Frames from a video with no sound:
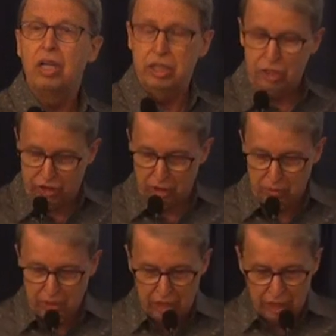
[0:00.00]

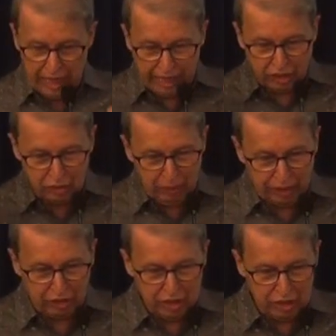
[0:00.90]
history,
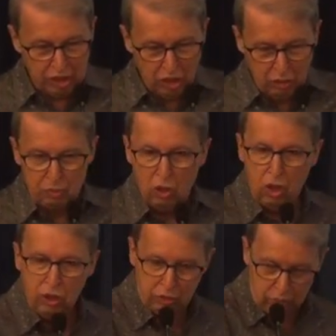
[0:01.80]
expecting
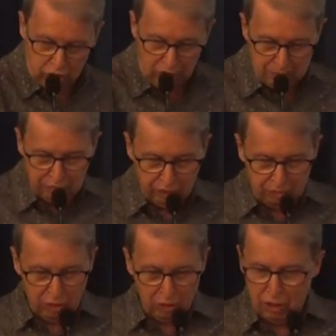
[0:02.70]
more to come
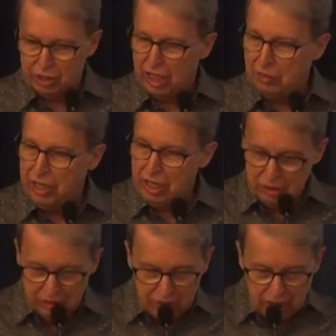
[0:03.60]
from the Lord. Amen? Amen.